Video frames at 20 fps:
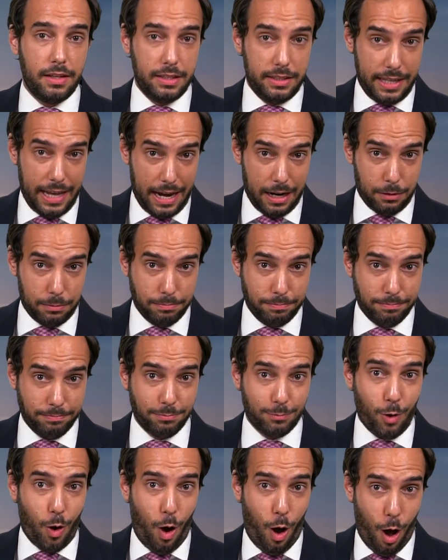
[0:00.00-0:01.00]
Now,
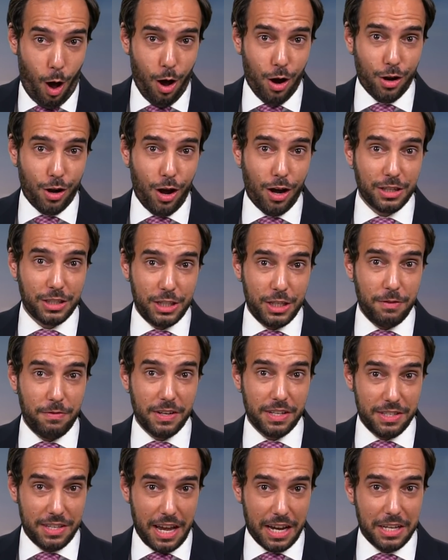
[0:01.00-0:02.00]
Hong Kong Chief
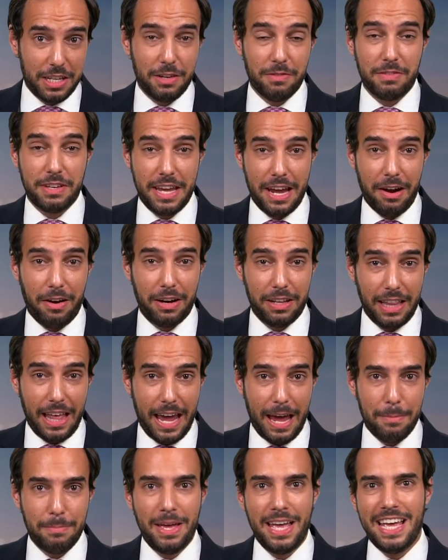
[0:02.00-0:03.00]
Executive Carrie
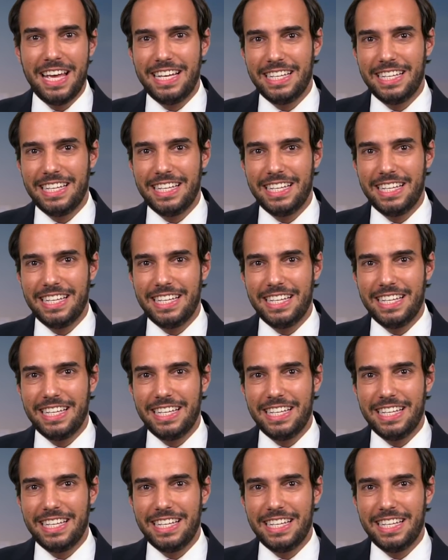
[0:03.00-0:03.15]
Lam